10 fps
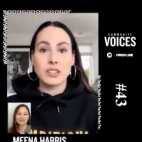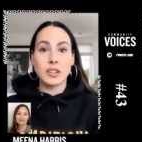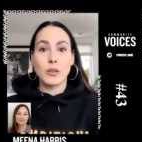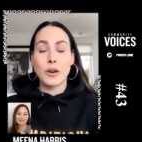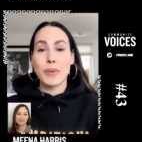you
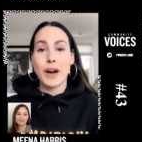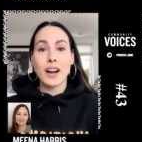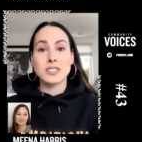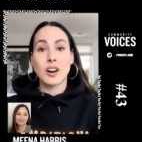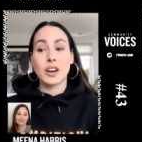know,
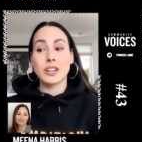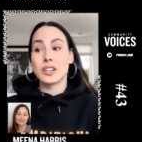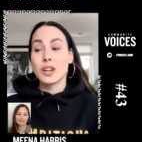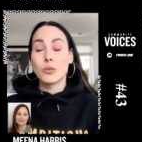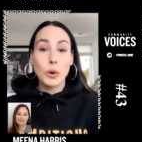impact on
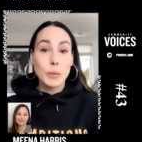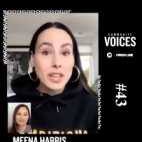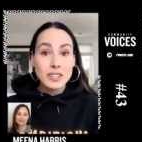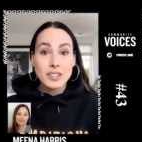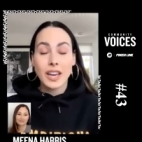
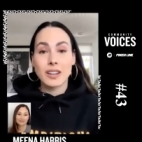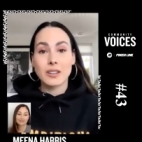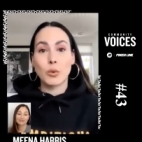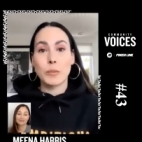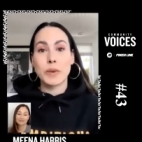women
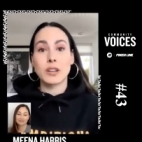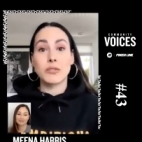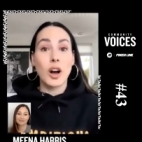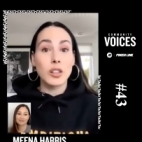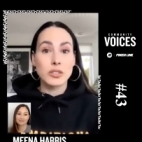and women of
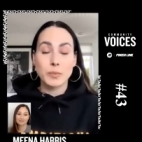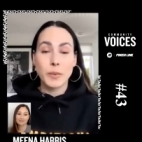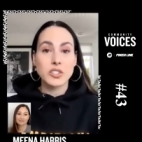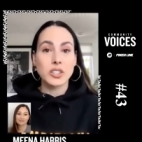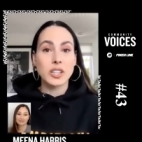color,
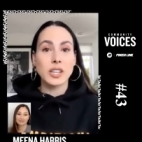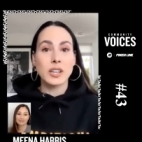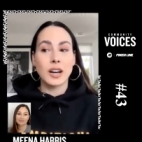especially.